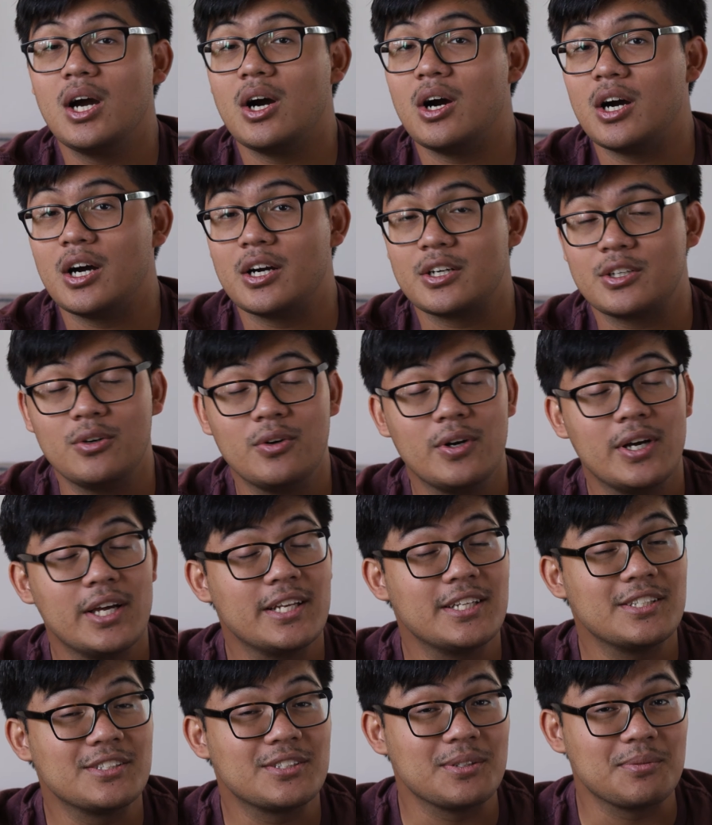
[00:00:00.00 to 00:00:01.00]
Go
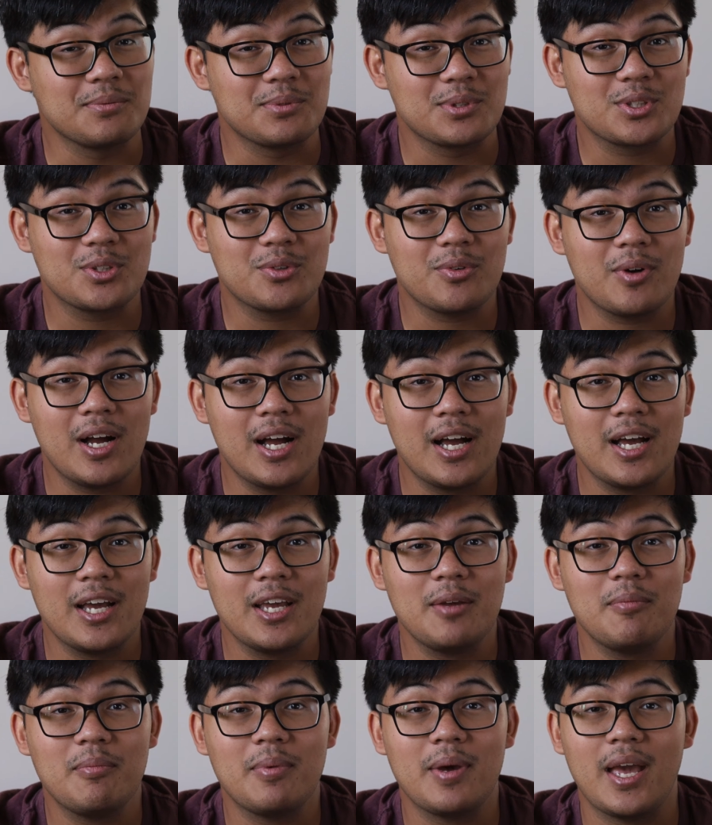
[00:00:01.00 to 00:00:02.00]
ahead and
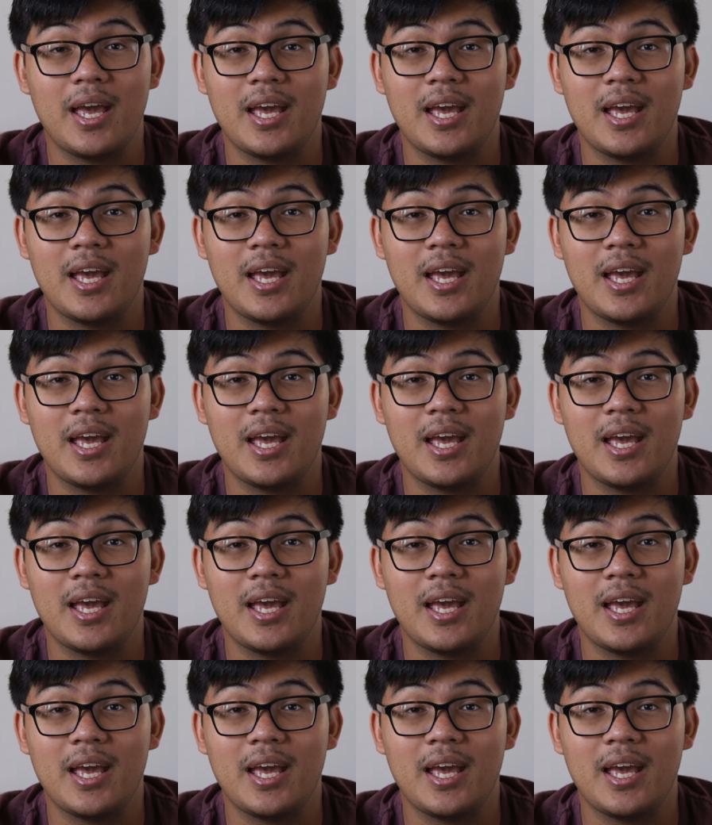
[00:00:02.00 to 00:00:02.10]
subscribe